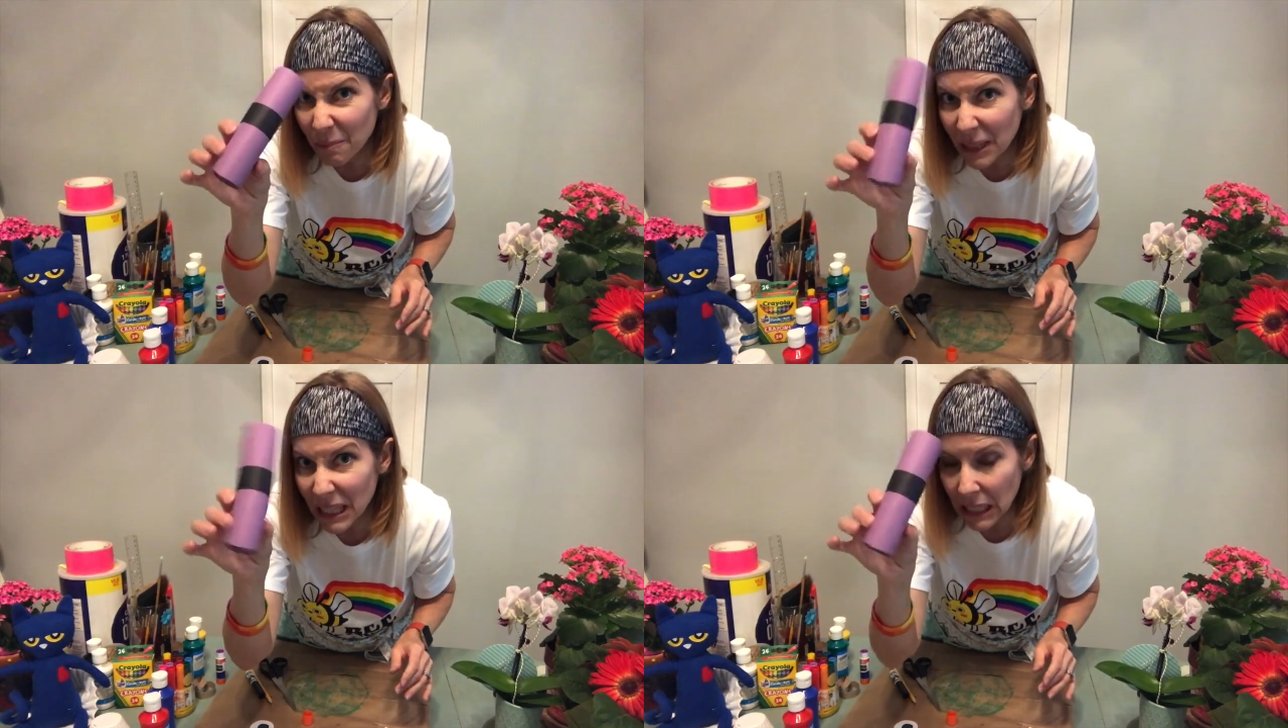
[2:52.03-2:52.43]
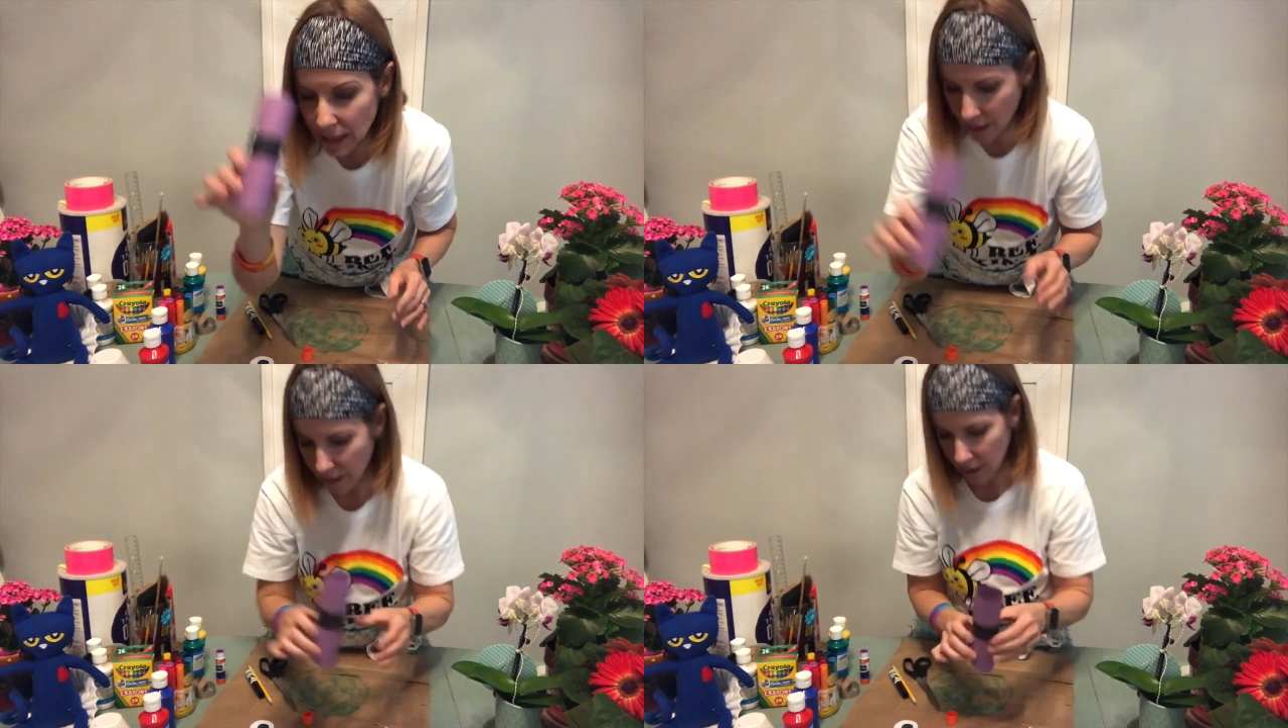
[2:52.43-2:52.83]

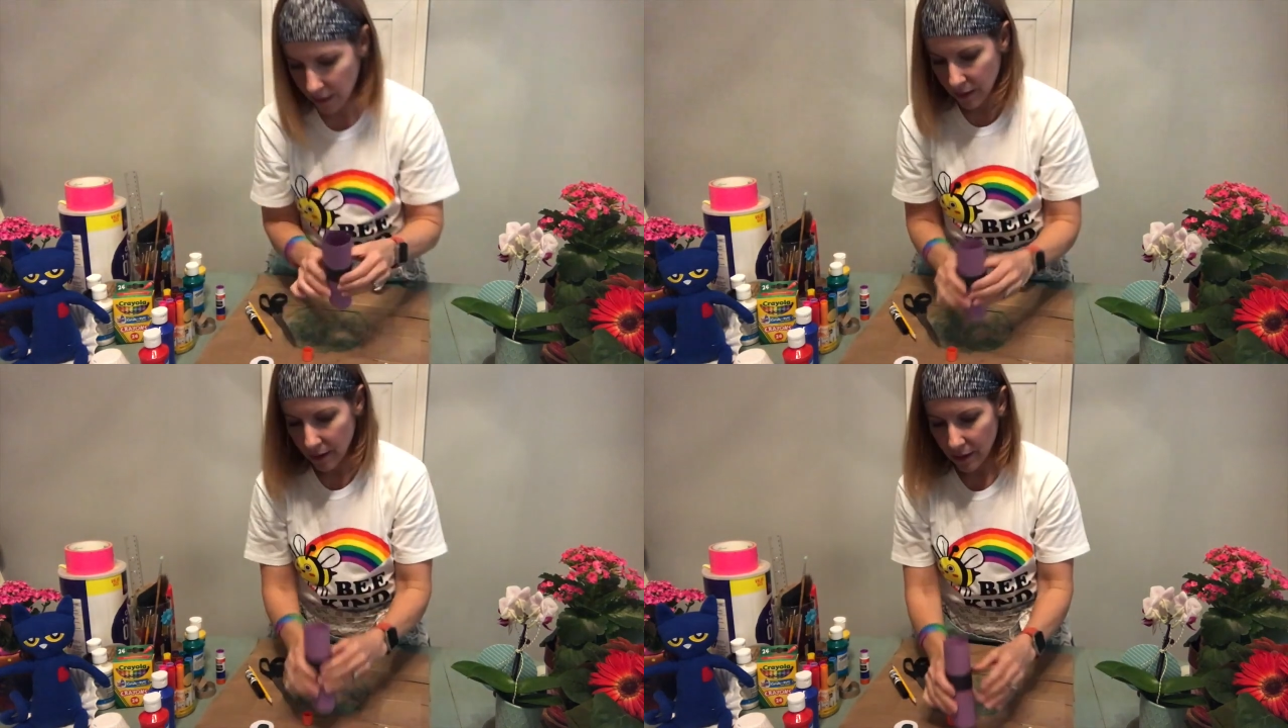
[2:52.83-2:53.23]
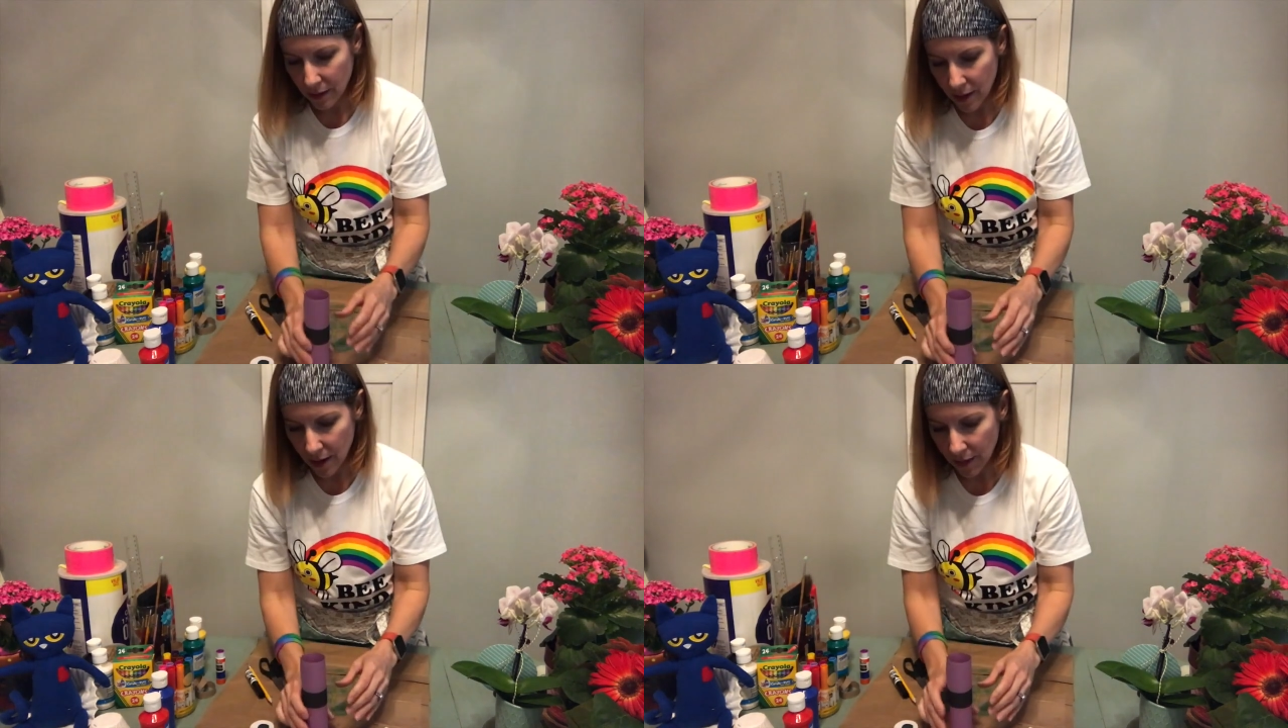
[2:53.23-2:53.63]
minion. All
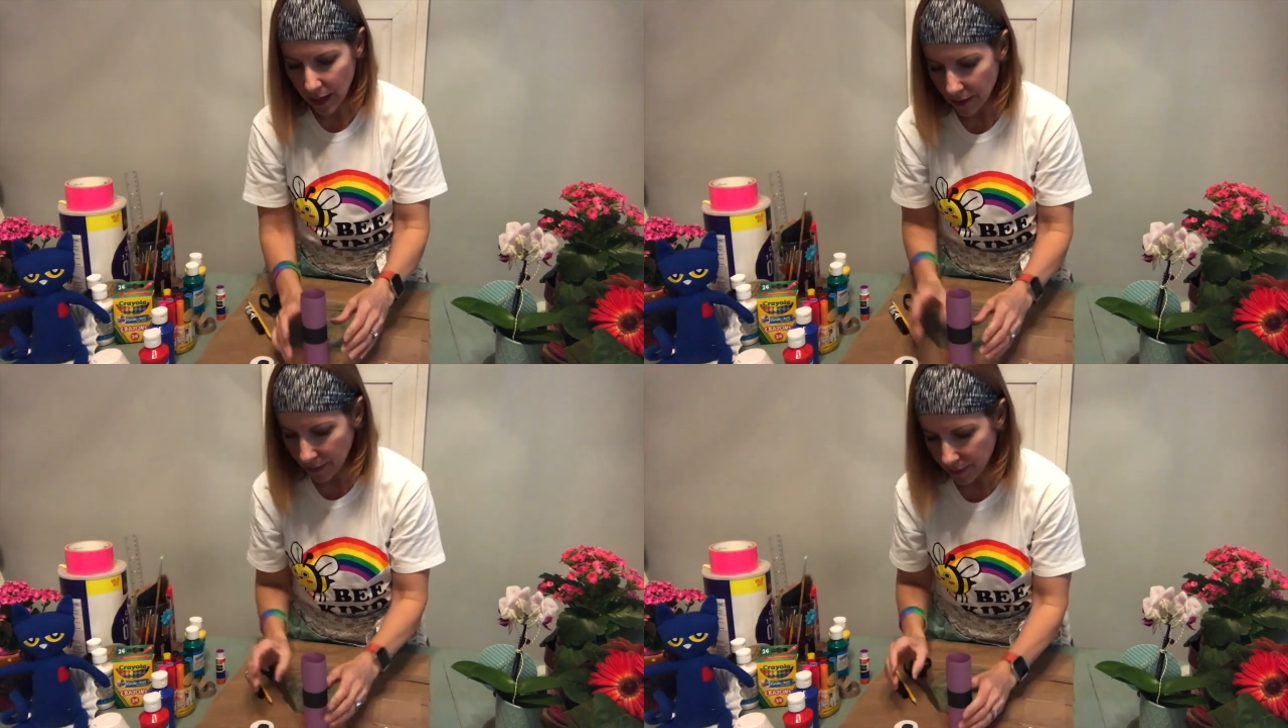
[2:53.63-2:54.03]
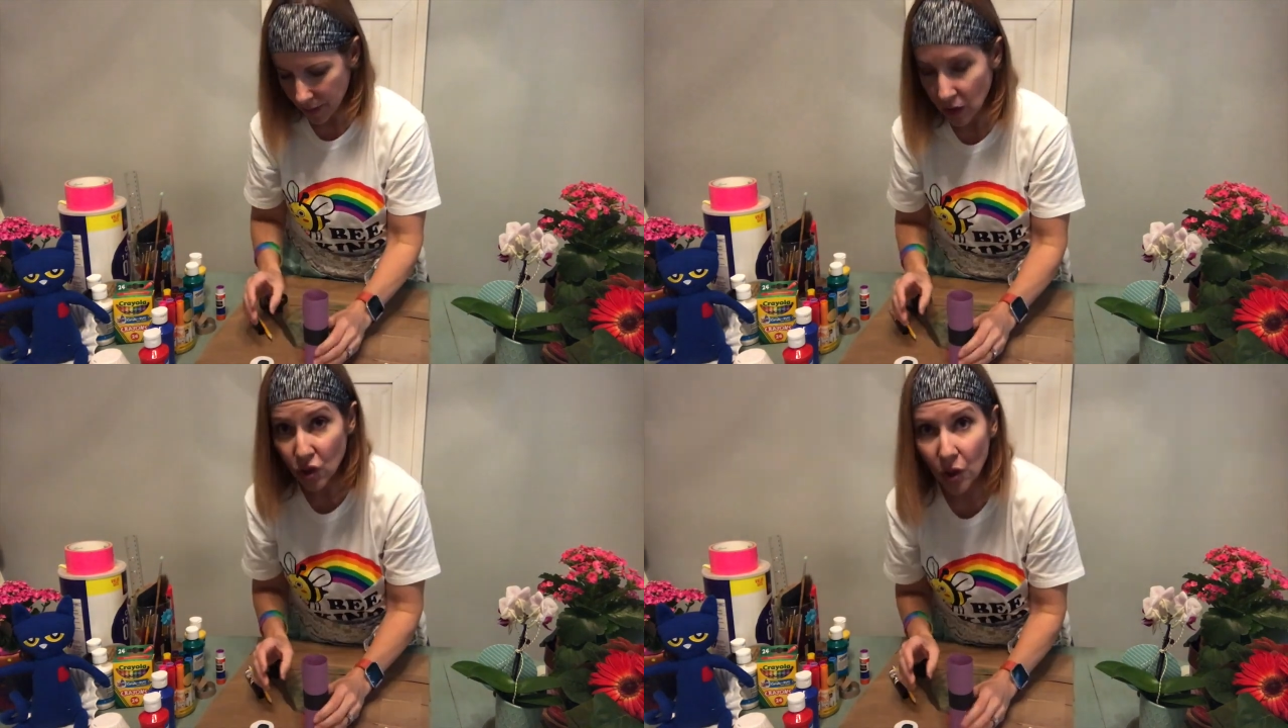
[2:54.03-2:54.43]
right,
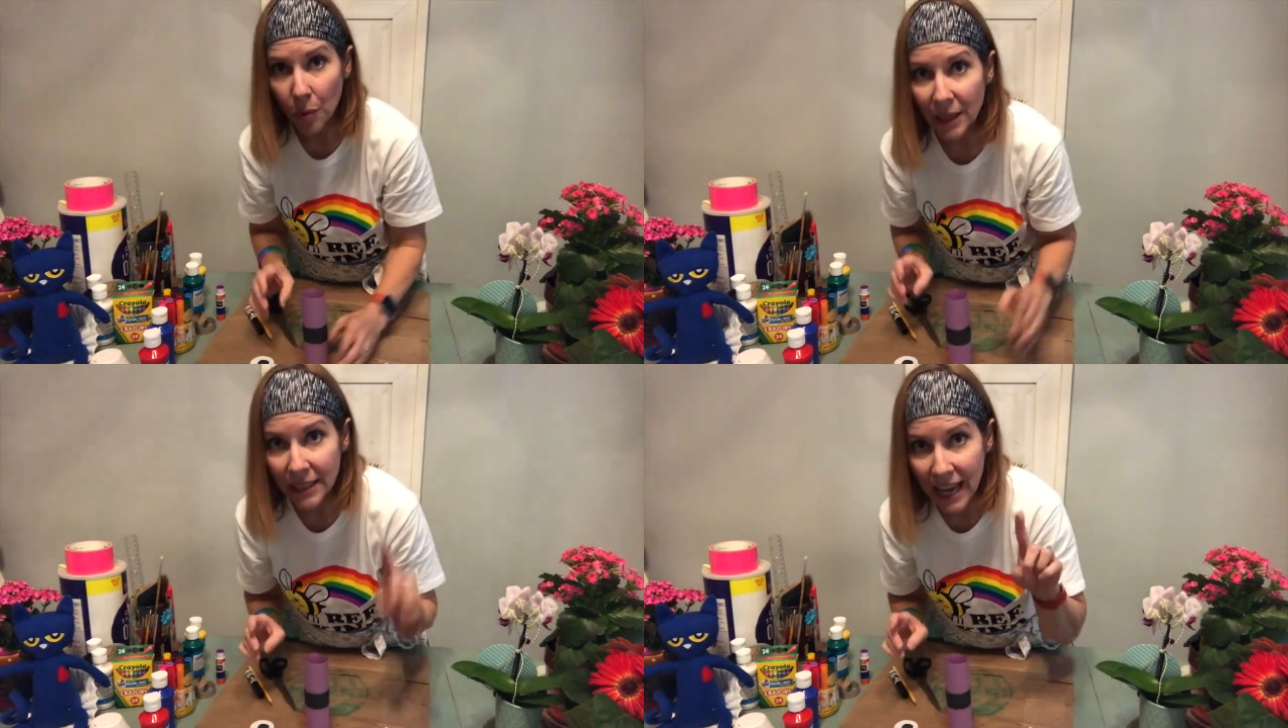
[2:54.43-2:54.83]
I'll show you what's